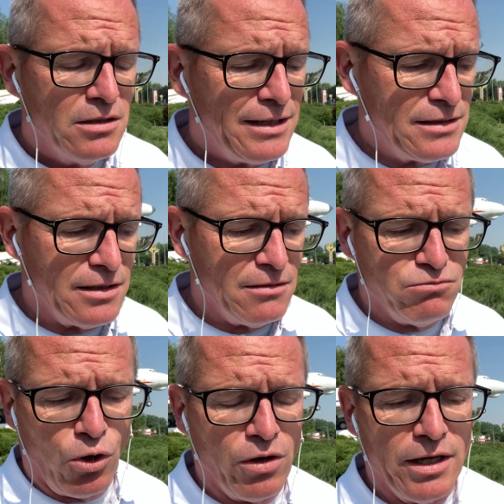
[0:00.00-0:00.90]
that
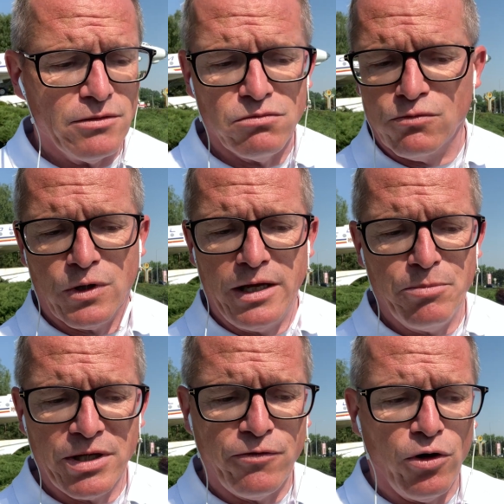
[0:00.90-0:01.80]
or
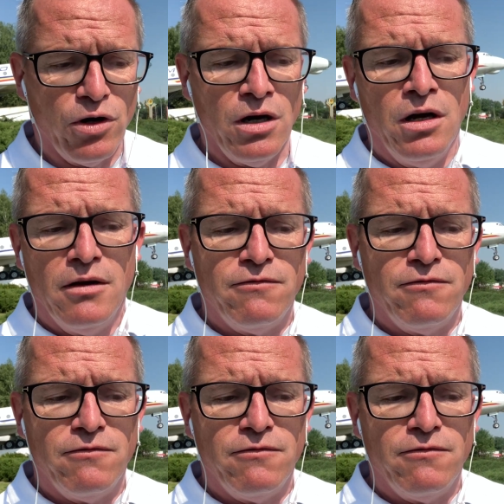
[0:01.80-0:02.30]
keep it for